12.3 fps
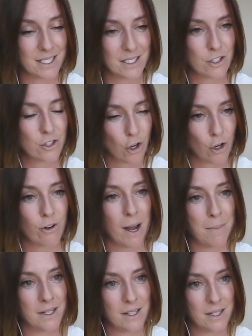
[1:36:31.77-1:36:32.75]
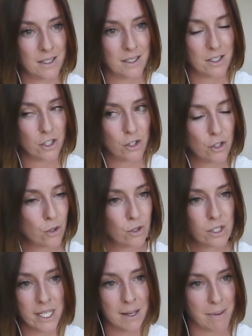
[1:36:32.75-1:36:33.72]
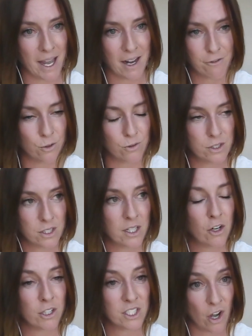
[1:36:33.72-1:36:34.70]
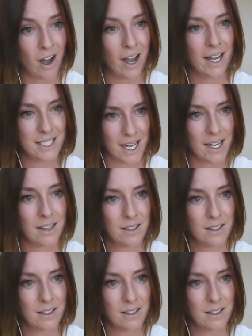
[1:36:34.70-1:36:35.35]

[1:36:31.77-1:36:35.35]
It's so rapid and hugely impactful to your entire day.